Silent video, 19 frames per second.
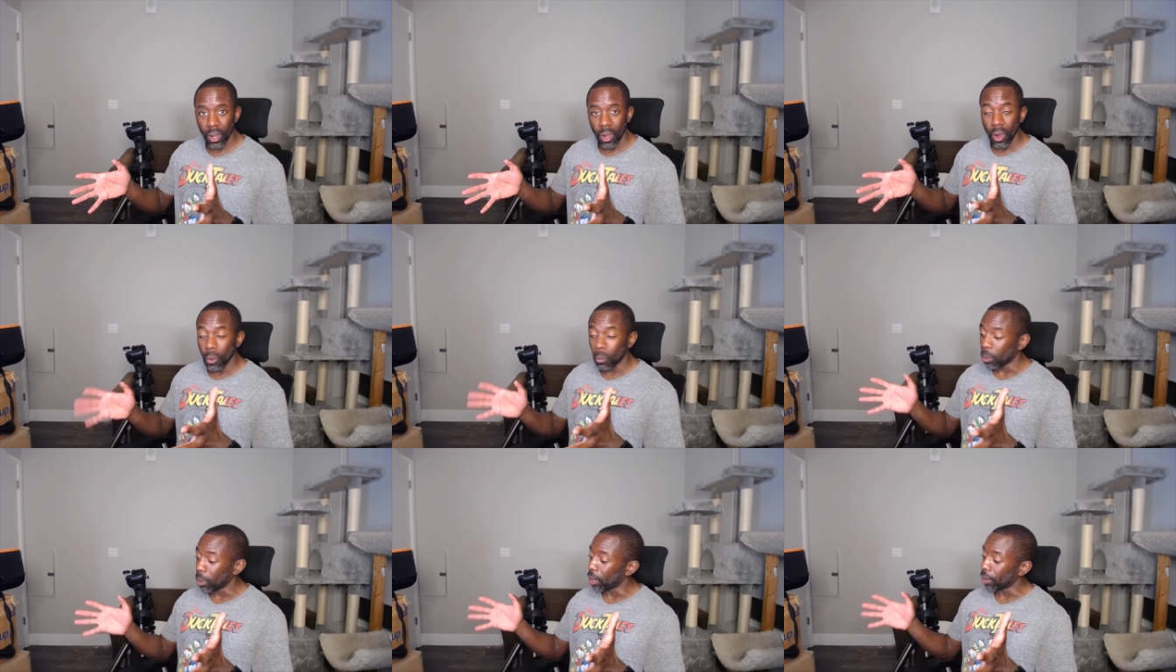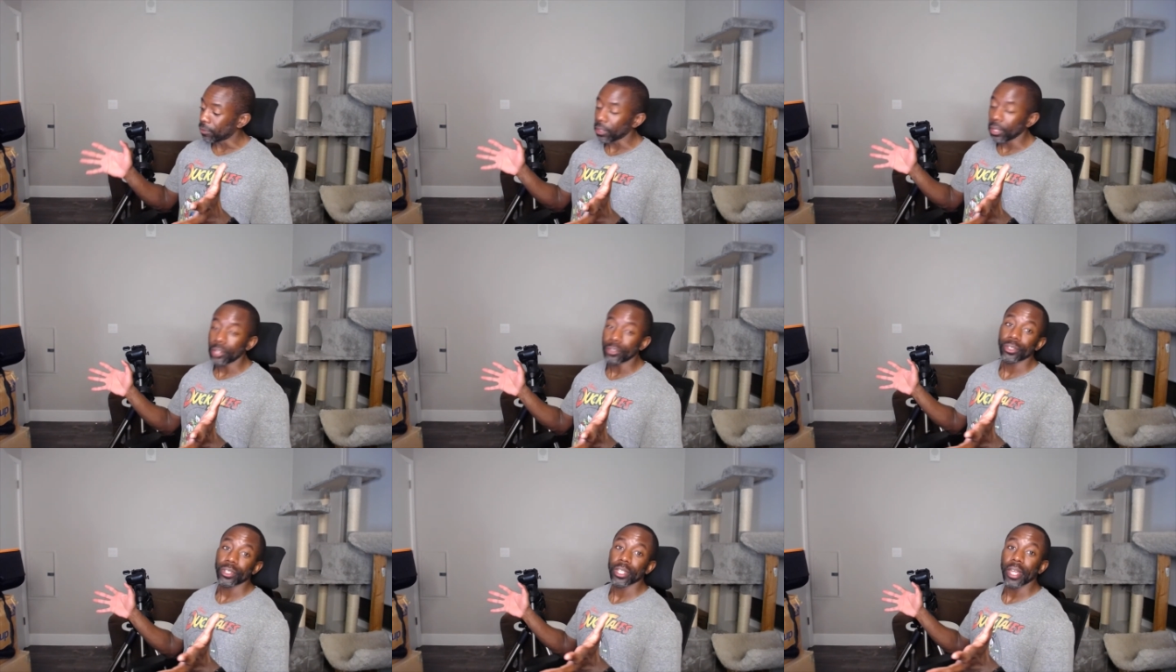Well, if you're
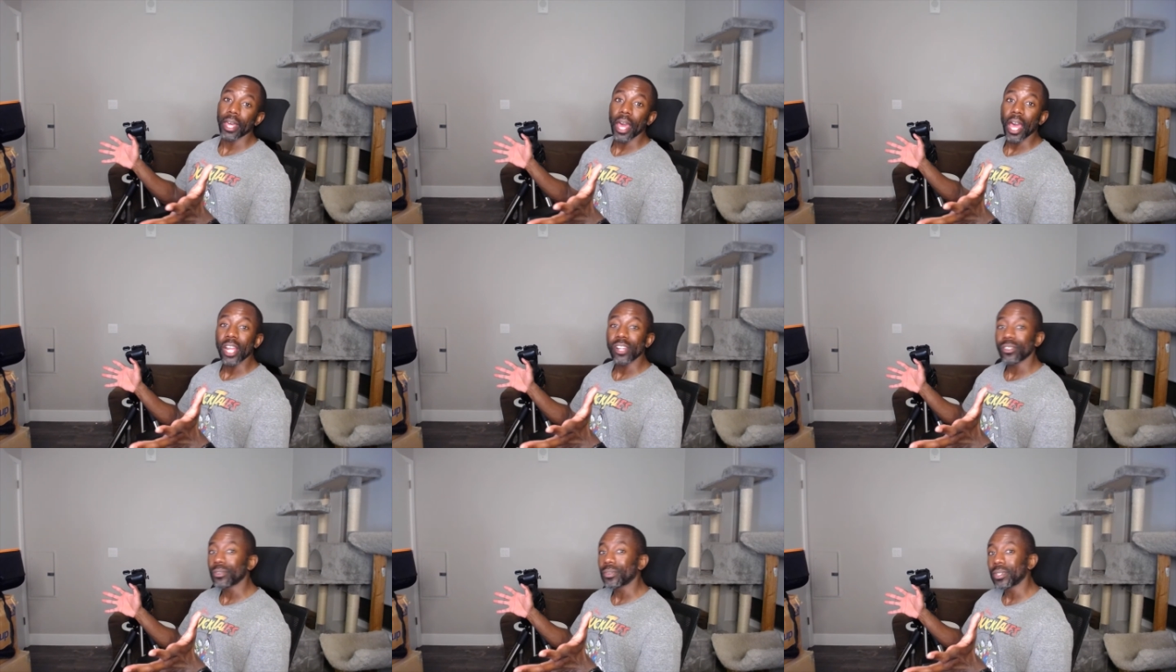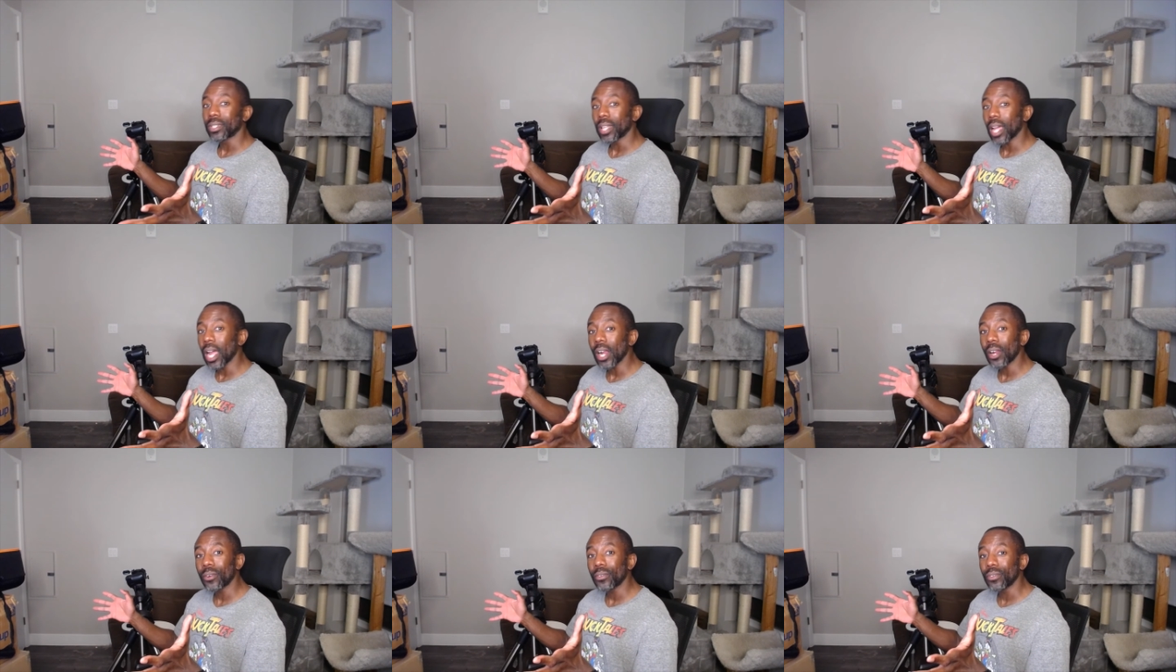interested in
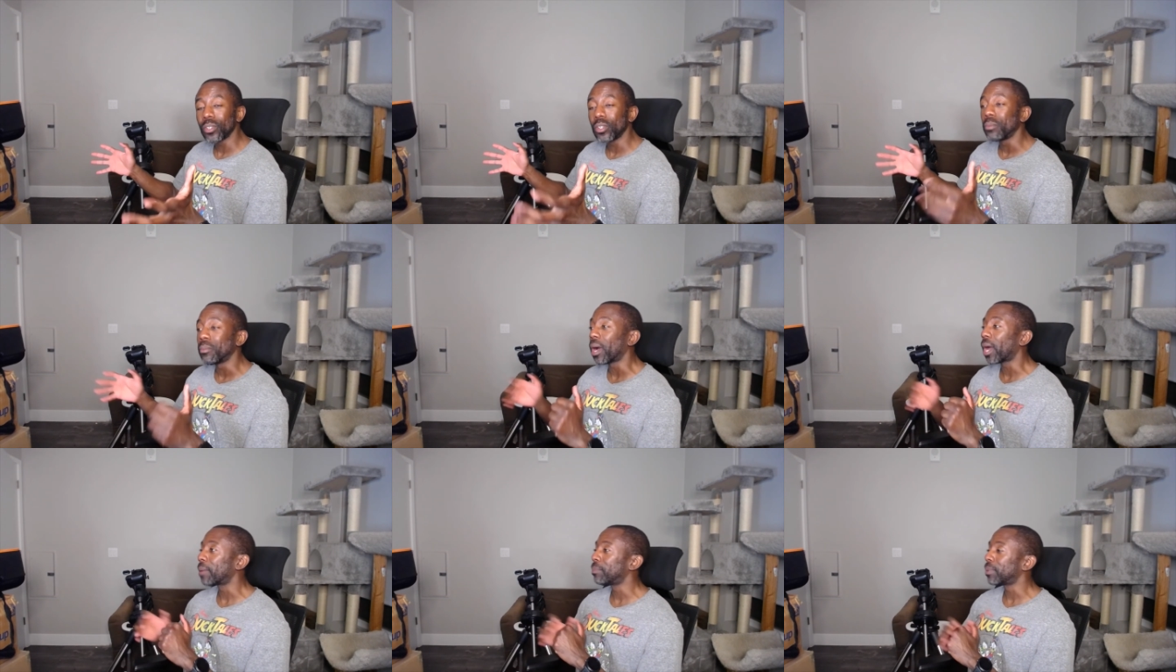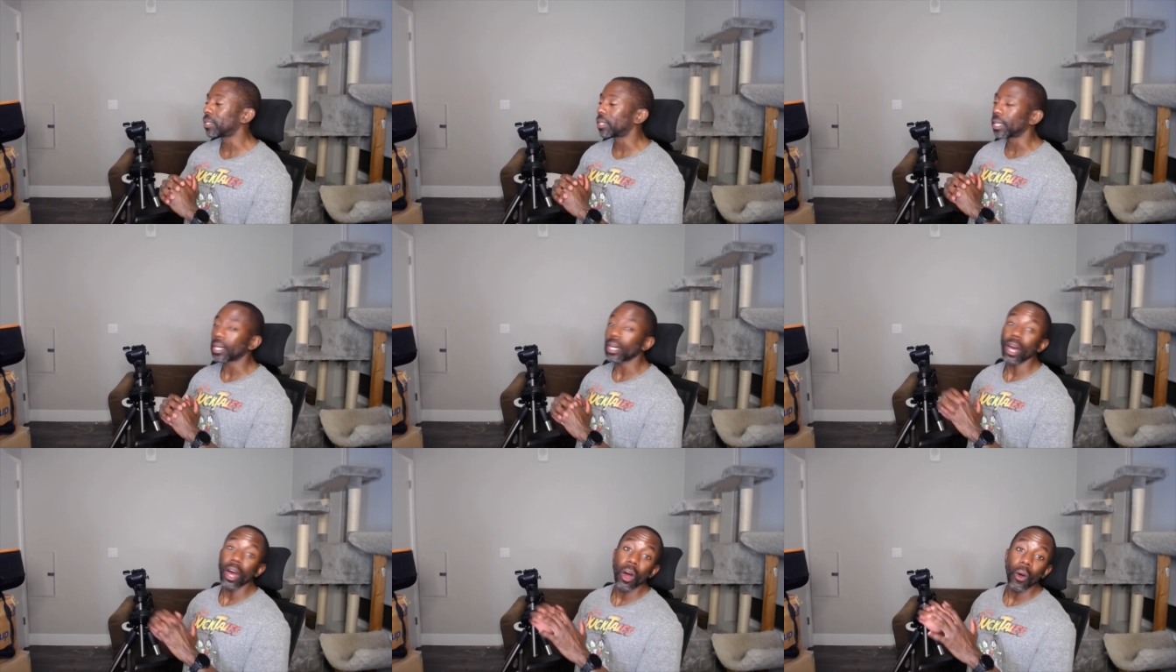astrophotography, you might be
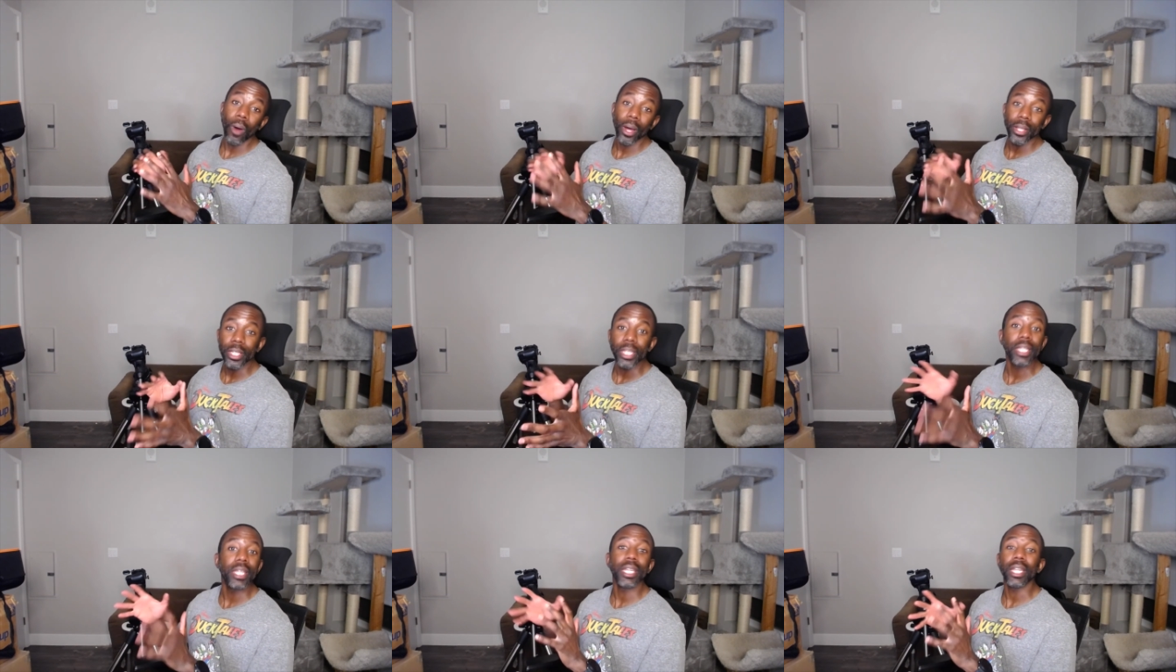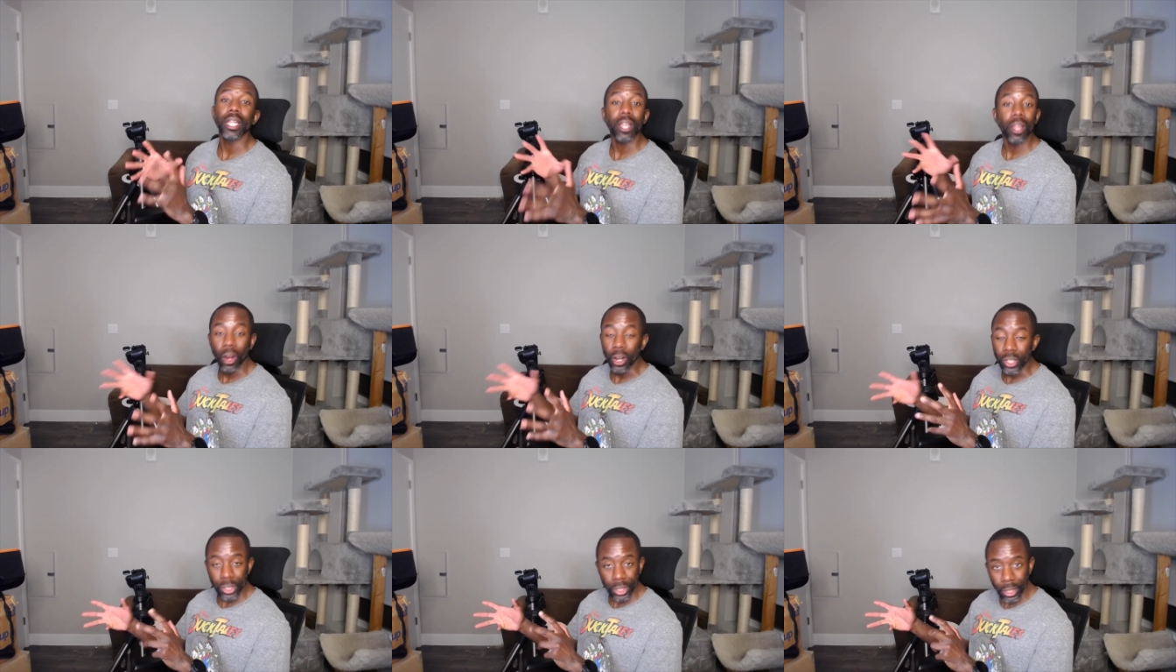thinking, oh, I need to get a
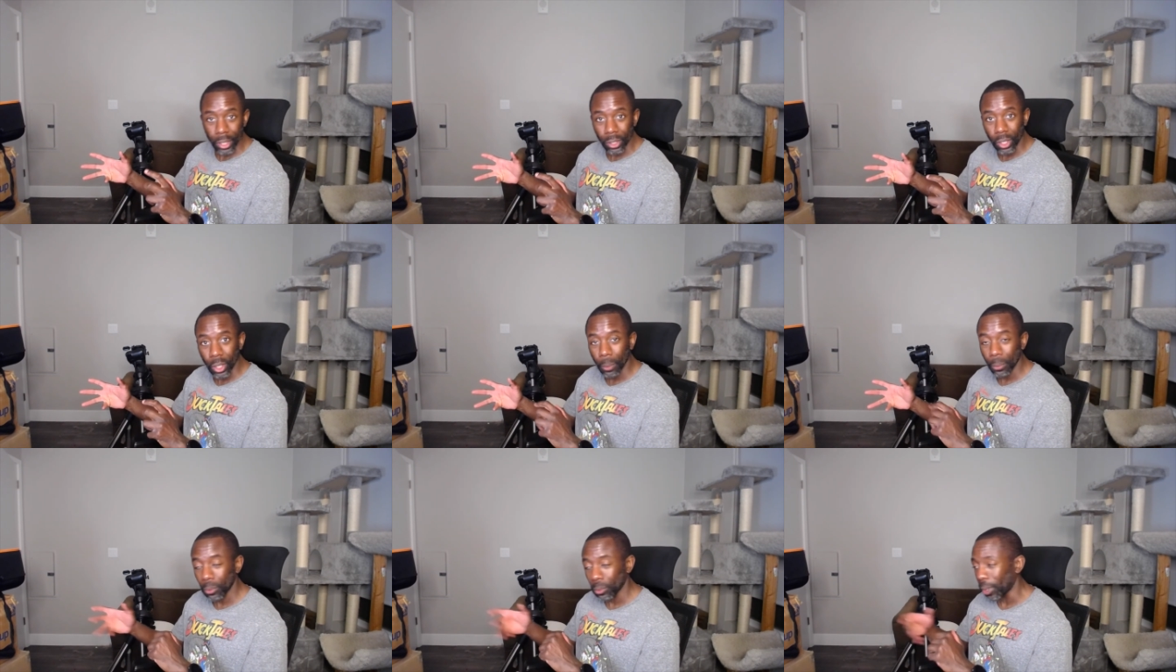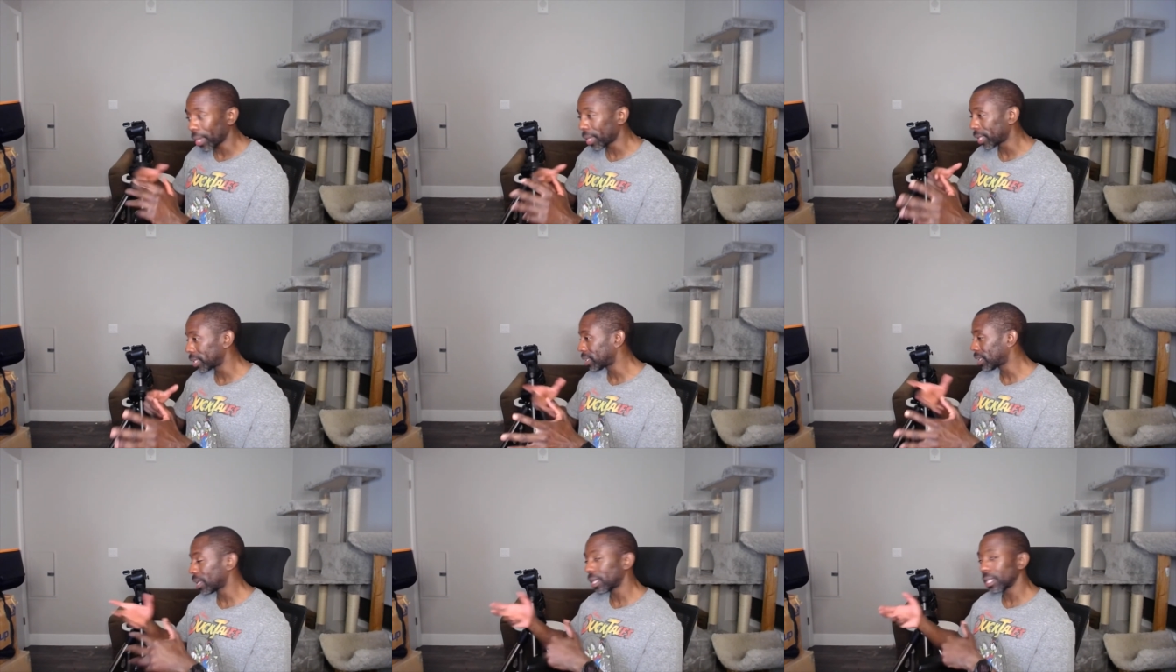large telescope so I can
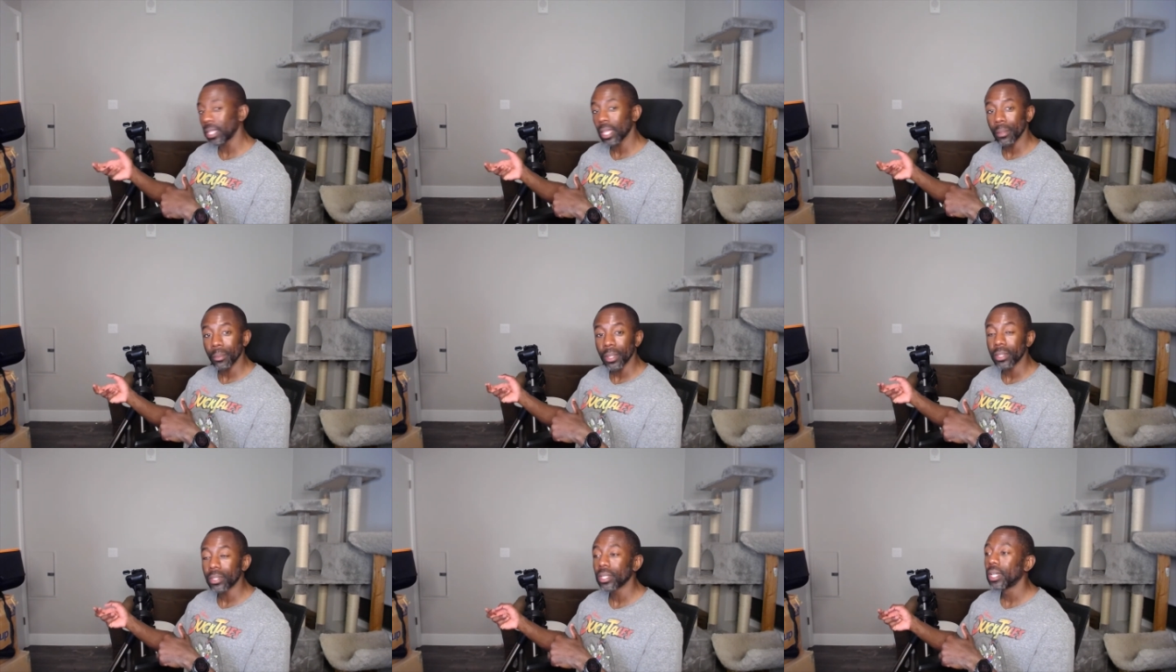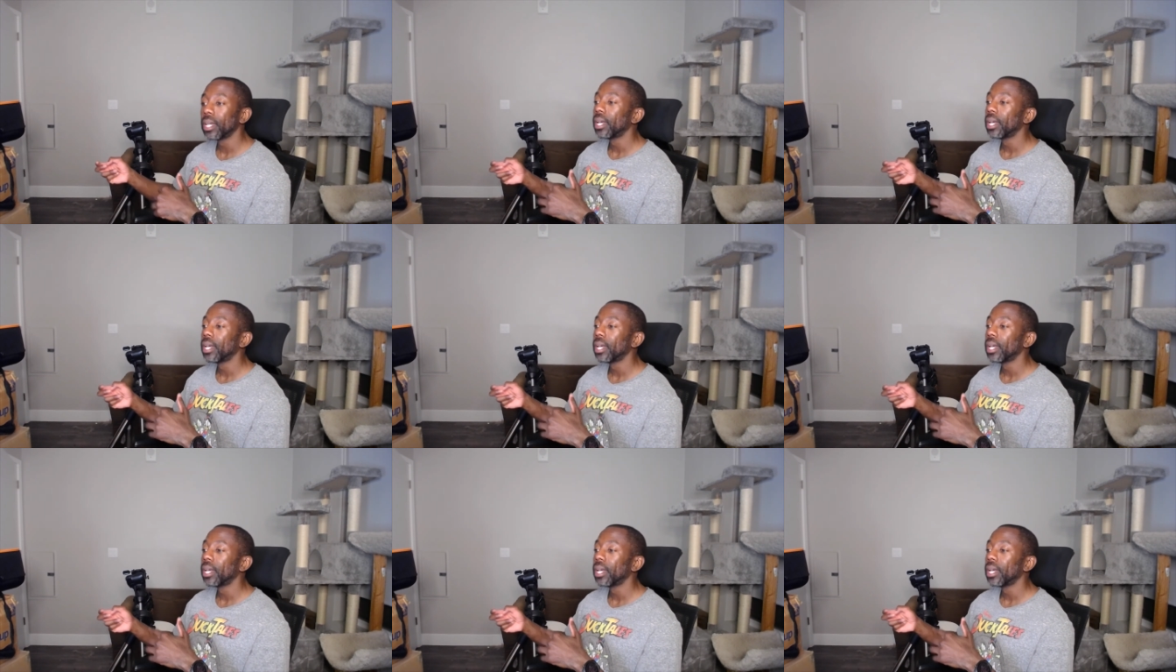take an image